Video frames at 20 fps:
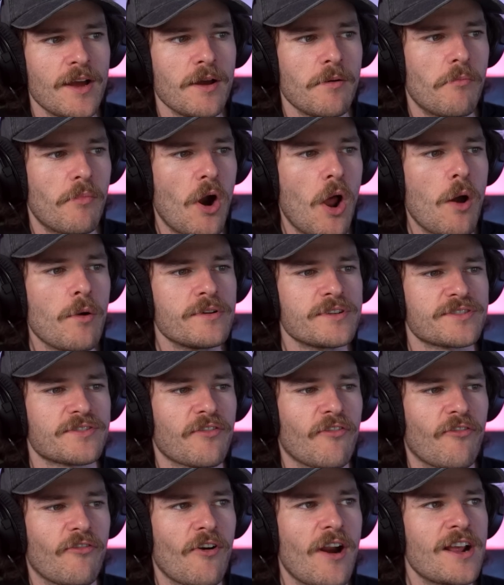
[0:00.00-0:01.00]
Bro is
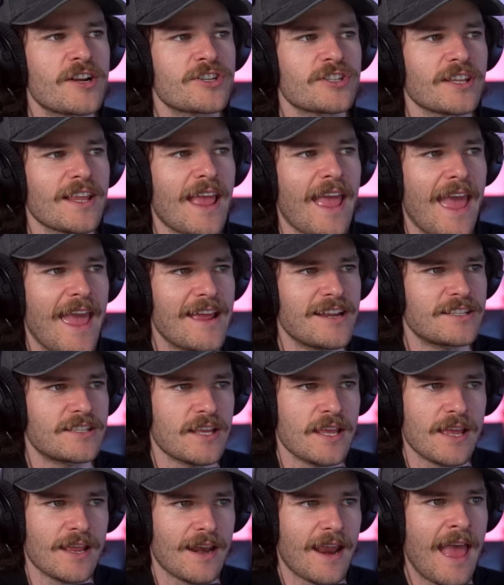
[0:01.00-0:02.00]
freshly
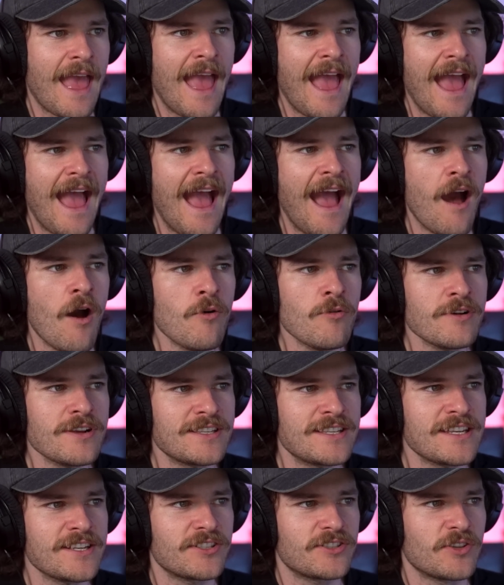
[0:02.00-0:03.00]
18. How is
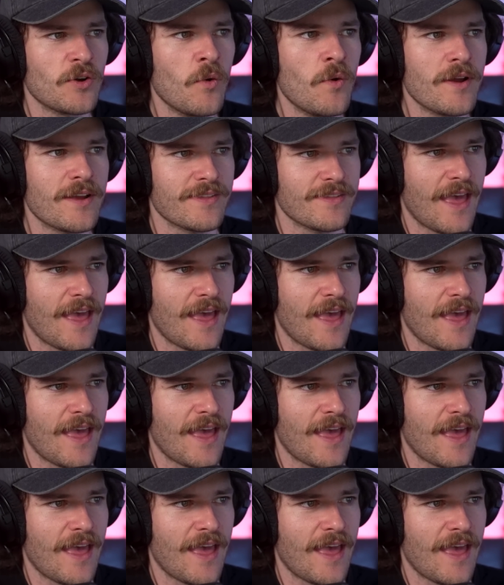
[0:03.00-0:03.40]
he doing